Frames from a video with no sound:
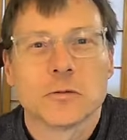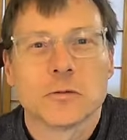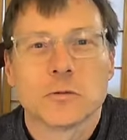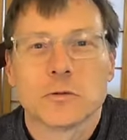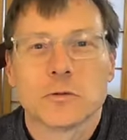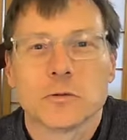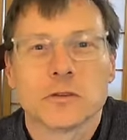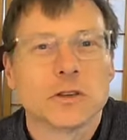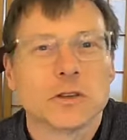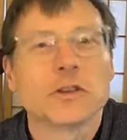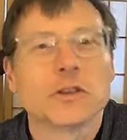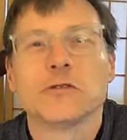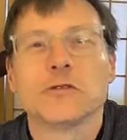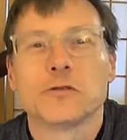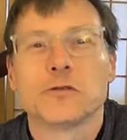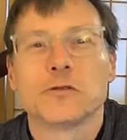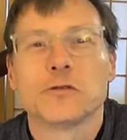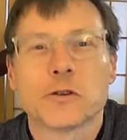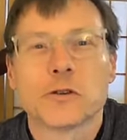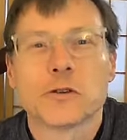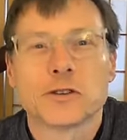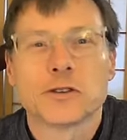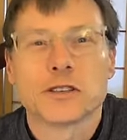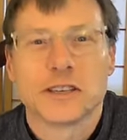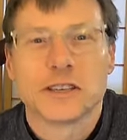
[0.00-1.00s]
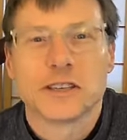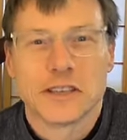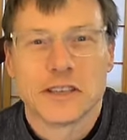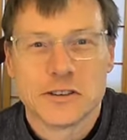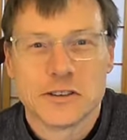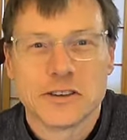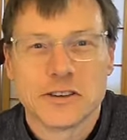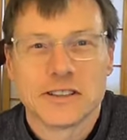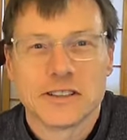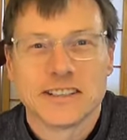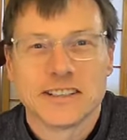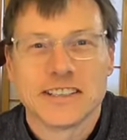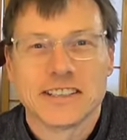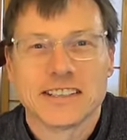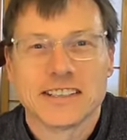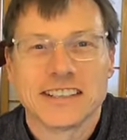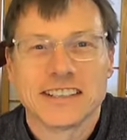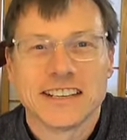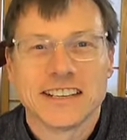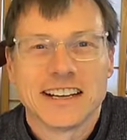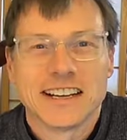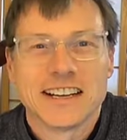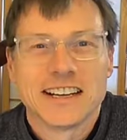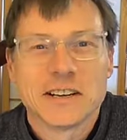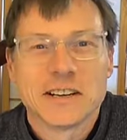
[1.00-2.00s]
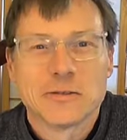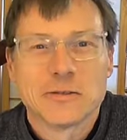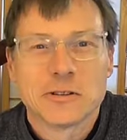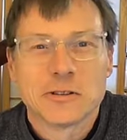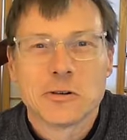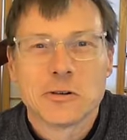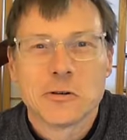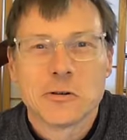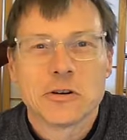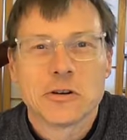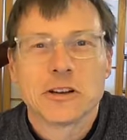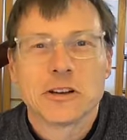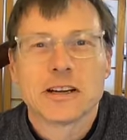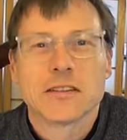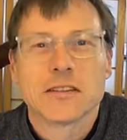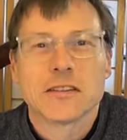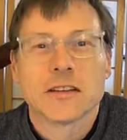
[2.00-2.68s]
Looking forward to hearing the recording